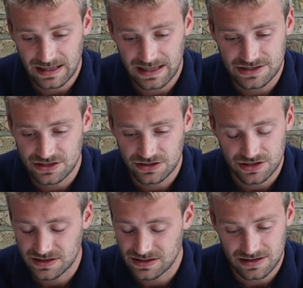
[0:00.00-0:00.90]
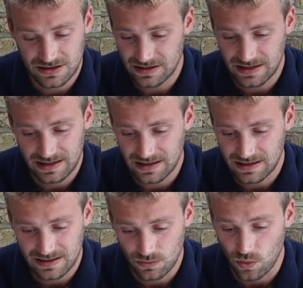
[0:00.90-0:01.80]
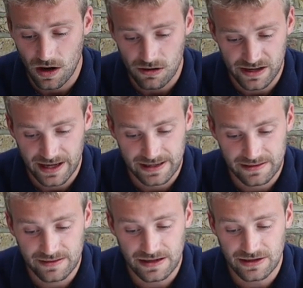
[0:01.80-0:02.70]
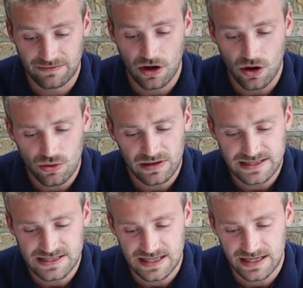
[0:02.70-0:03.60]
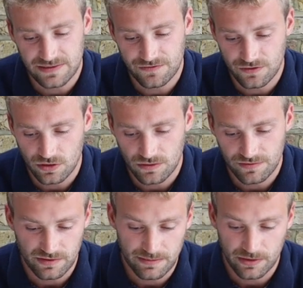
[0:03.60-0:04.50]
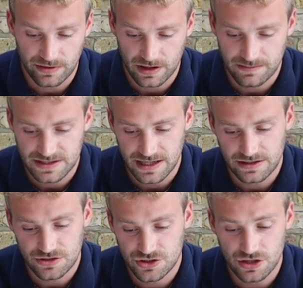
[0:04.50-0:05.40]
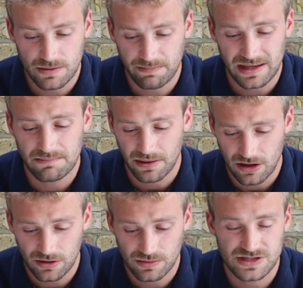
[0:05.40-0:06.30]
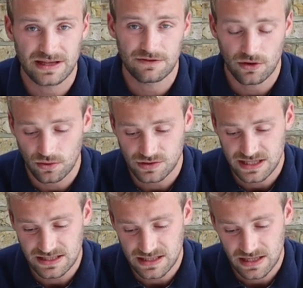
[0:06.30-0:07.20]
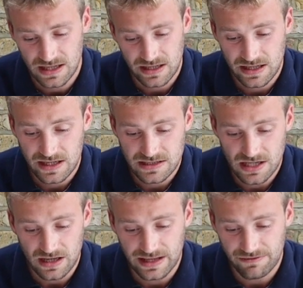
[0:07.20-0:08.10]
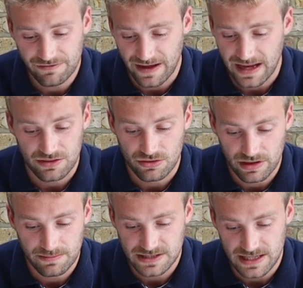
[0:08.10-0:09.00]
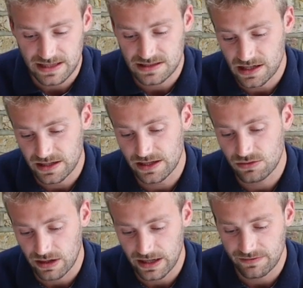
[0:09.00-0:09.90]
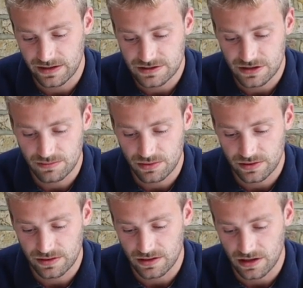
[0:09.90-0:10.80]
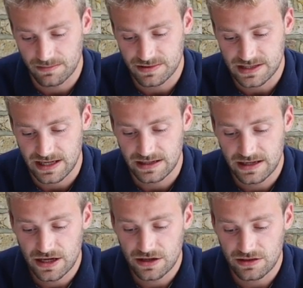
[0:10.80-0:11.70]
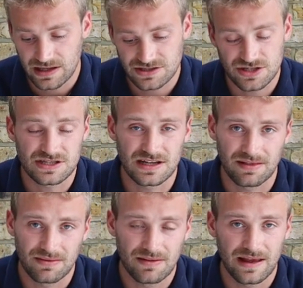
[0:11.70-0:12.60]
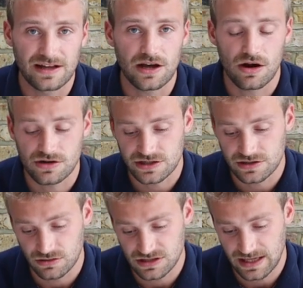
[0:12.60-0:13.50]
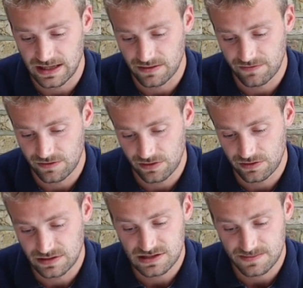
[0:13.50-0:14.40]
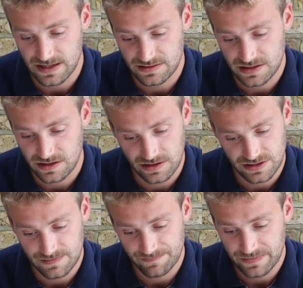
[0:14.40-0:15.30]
it's just uh, worrying. Then you have whole linseed for three point nine percent, sugar beet pulp, which they give to horses, turkey fat three percent, turkey gravy two point nine percent. That's just to encourage the dog to eat the food, smells good.